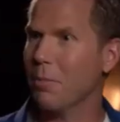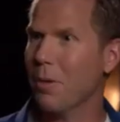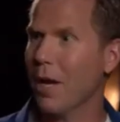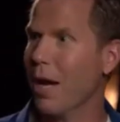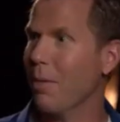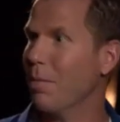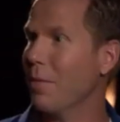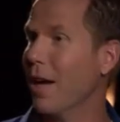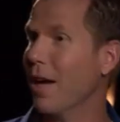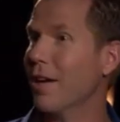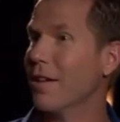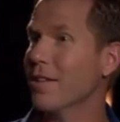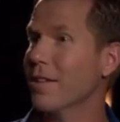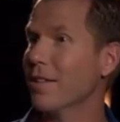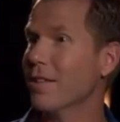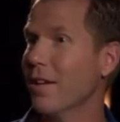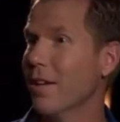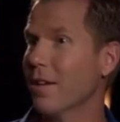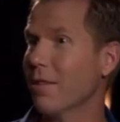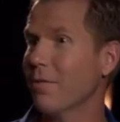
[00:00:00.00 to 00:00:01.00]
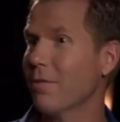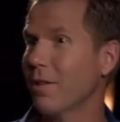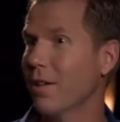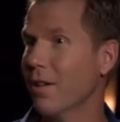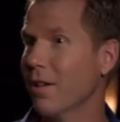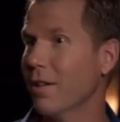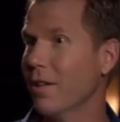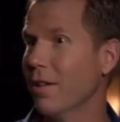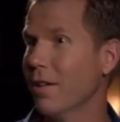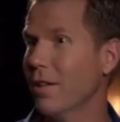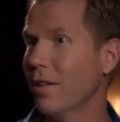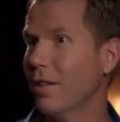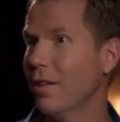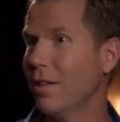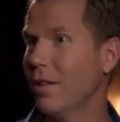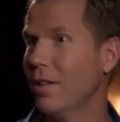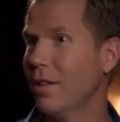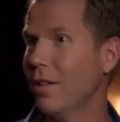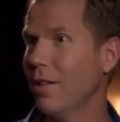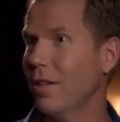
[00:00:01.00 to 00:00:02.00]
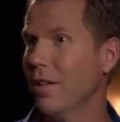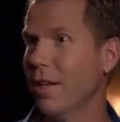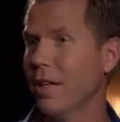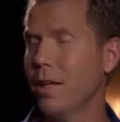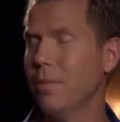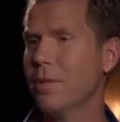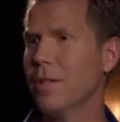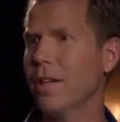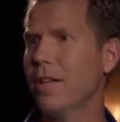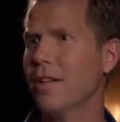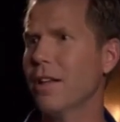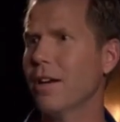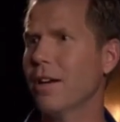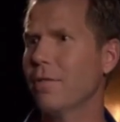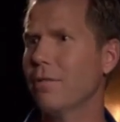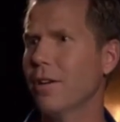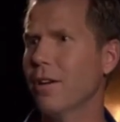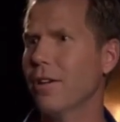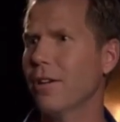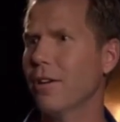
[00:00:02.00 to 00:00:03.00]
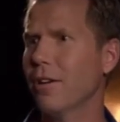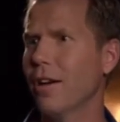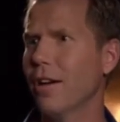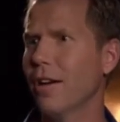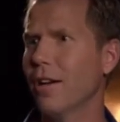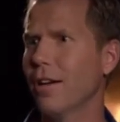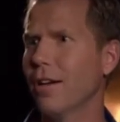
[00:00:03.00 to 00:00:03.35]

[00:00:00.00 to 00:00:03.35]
map. That is a ton of fun. Mm-hmm. I keep saying ton of fun, don't I?